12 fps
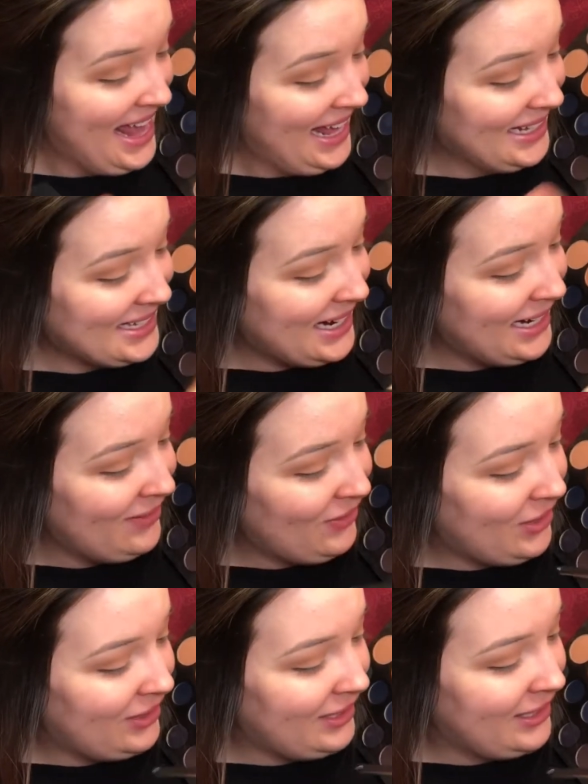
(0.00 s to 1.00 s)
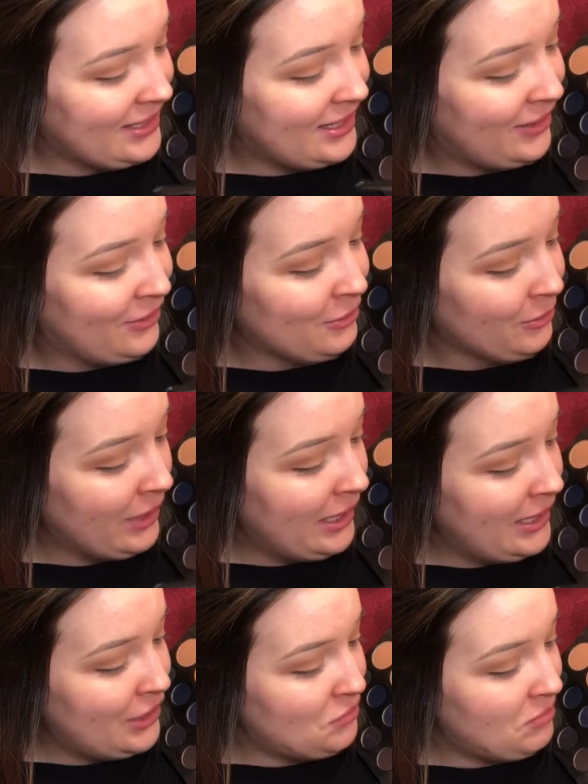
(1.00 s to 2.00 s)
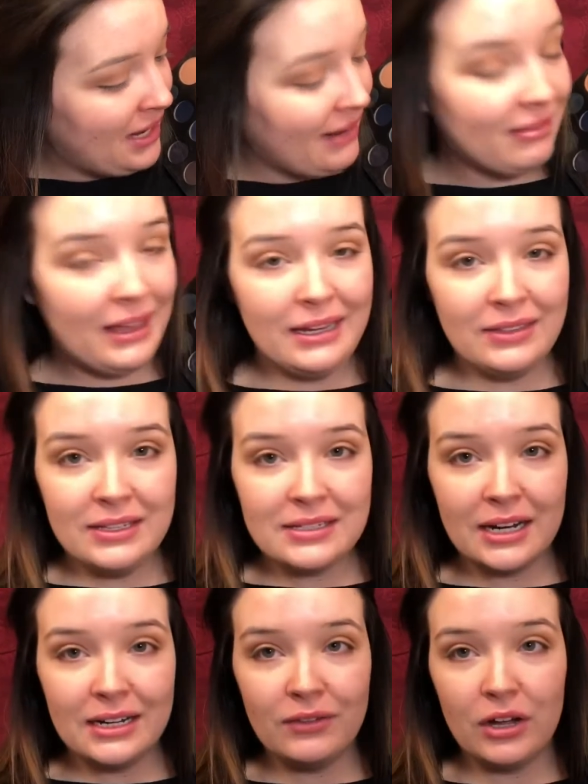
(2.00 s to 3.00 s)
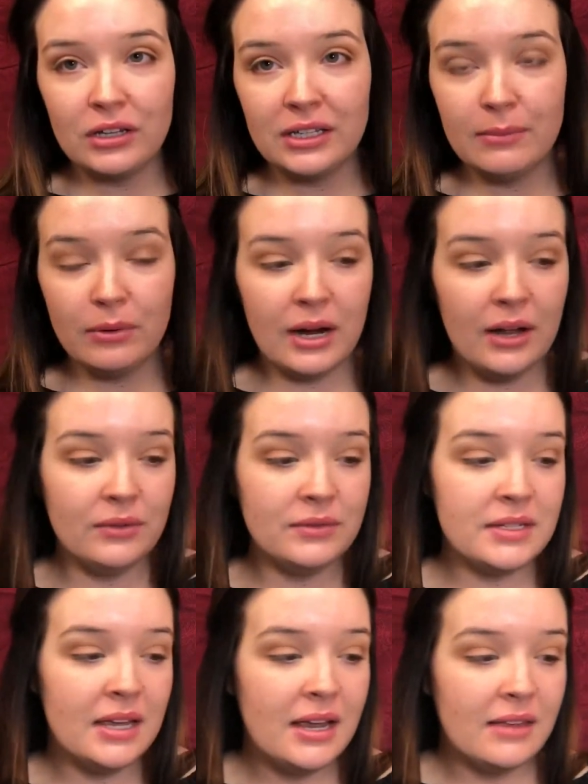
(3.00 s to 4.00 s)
It's kind of ugly. It's like greenish, but I like these kind of ugly browns.